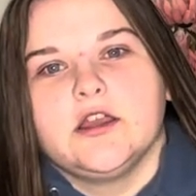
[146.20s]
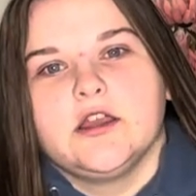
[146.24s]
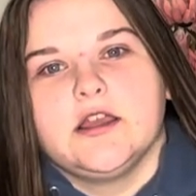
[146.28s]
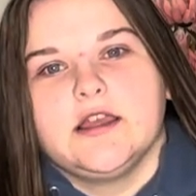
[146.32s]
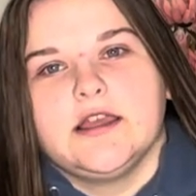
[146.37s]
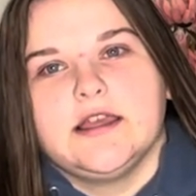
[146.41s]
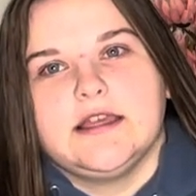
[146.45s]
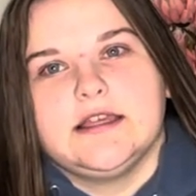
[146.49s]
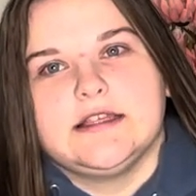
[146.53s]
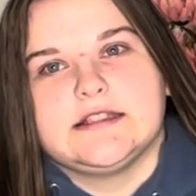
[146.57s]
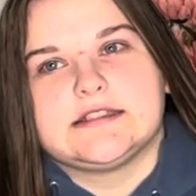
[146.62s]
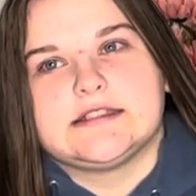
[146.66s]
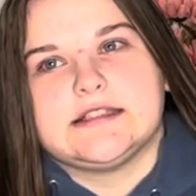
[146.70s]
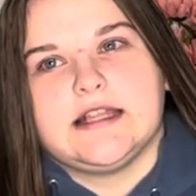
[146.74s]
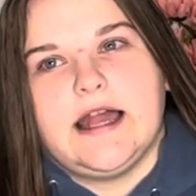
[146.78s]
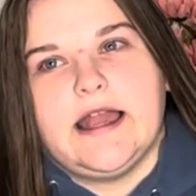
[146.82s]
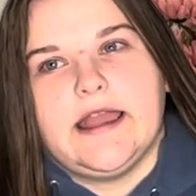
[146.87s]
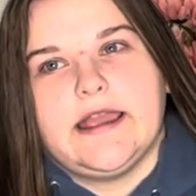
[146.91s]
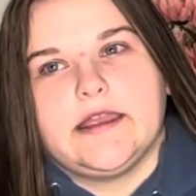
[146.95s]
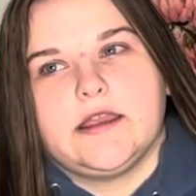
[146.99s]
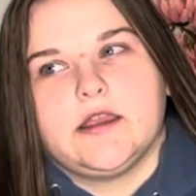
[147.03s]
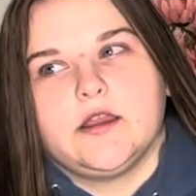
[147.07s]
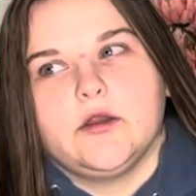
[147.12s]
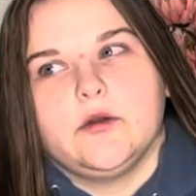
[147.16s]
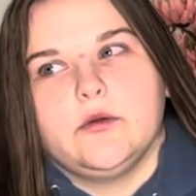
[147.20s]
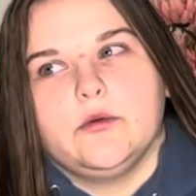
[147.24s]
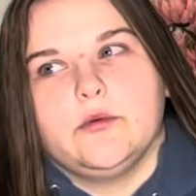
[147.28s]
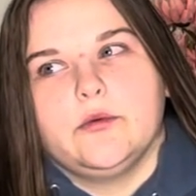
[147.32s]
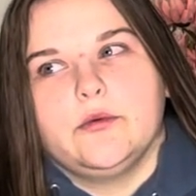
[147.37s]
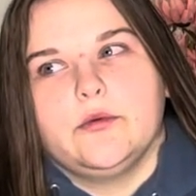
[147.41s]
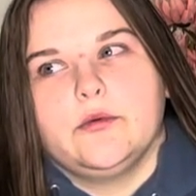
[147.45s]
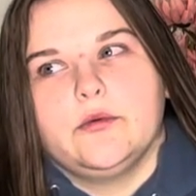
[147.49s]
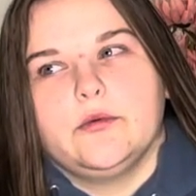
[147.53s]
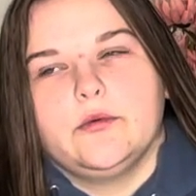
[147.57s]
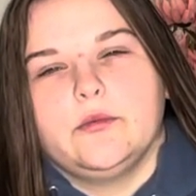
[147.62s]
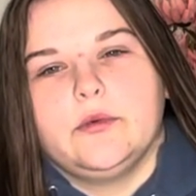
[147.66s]
It's like
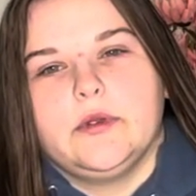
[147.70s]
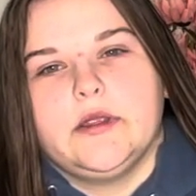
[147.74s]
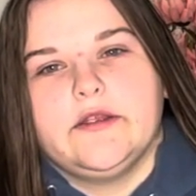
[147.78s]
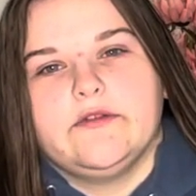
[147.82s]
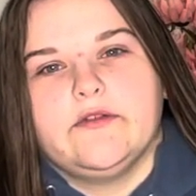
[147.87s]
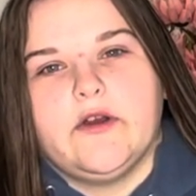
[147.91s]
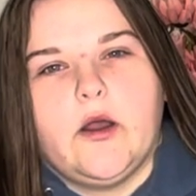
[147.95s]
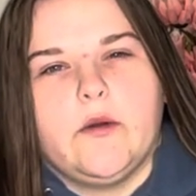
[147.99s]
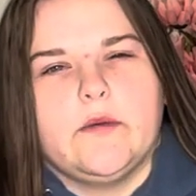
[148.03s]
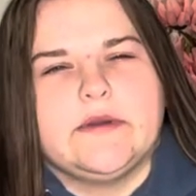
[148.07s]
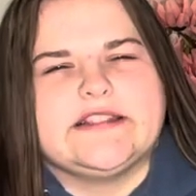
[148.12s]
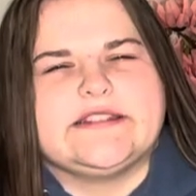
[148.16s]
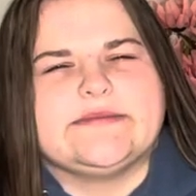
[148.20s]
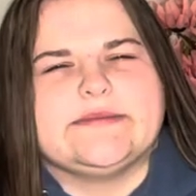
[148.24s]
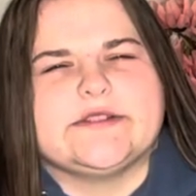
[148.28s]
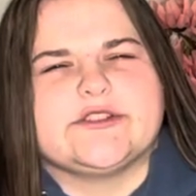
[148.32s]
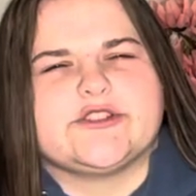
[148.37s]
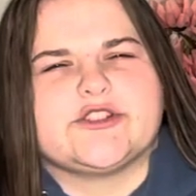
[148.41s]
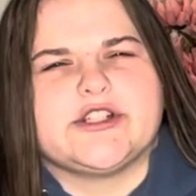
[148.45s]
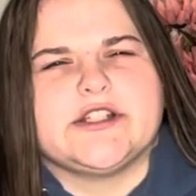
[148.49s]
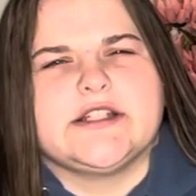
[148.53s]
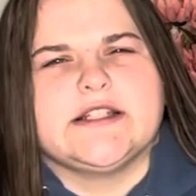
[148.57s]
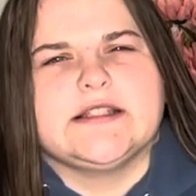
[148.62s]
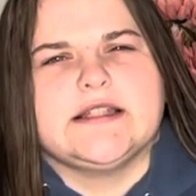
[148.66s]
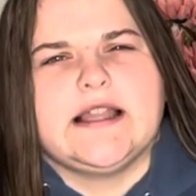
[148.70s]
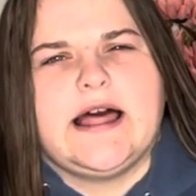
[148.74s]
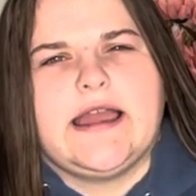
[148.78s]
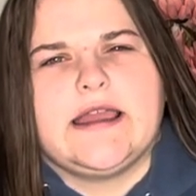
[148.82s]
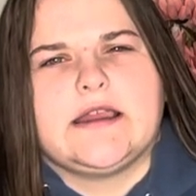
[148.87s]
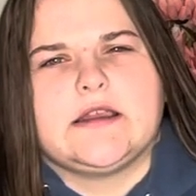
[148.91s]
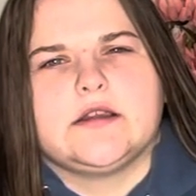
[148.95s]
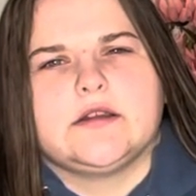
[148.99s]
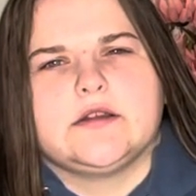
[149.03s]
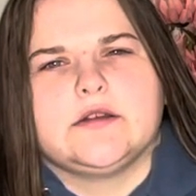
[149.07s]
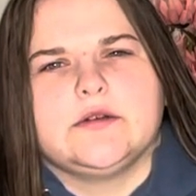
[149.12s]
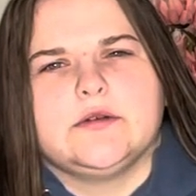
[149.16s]
we've always been treated like
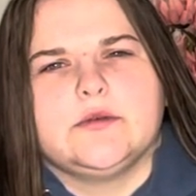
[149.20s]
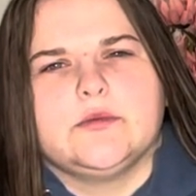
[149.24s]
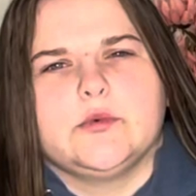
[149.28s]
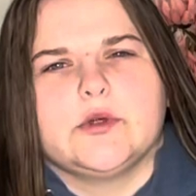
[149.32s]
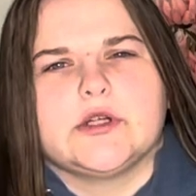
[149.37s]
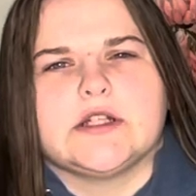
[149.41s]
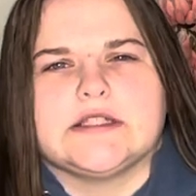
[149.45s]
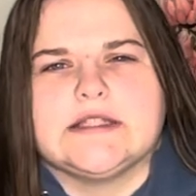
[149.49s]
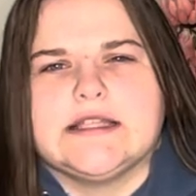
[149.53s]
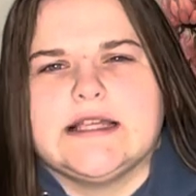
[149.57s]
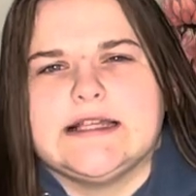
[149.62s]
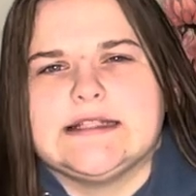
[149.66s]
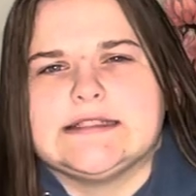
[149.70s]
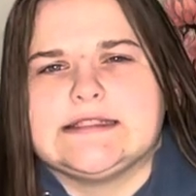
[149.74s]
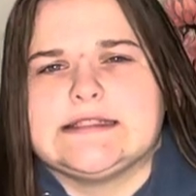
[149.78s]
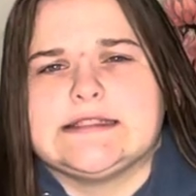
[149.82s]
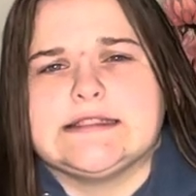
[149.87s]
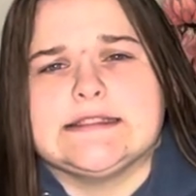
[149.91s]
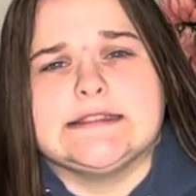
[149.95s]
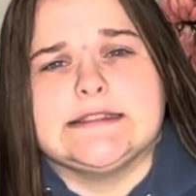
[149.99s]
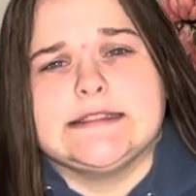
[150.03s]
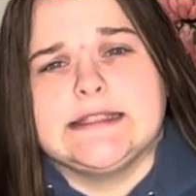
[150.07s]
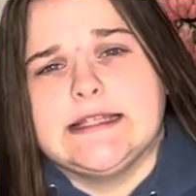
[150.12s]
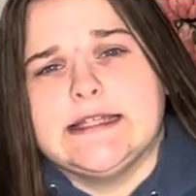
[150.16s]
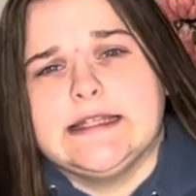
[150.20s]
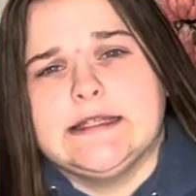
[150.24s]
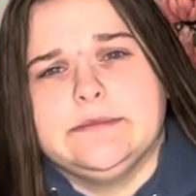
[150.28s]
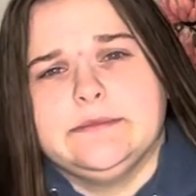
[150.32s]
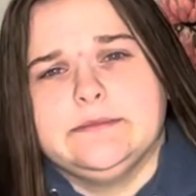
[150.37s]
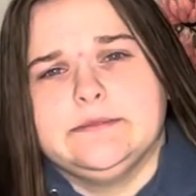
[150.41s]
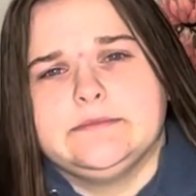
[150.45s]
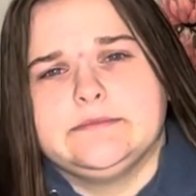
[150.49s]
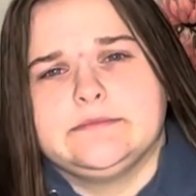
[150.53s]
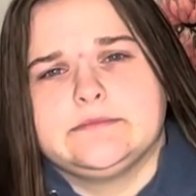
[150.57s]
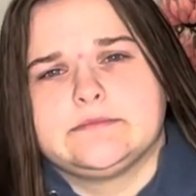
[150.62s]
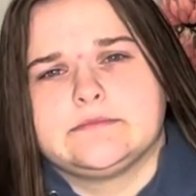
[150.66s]
we're less than
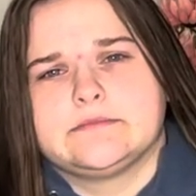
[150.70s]
them.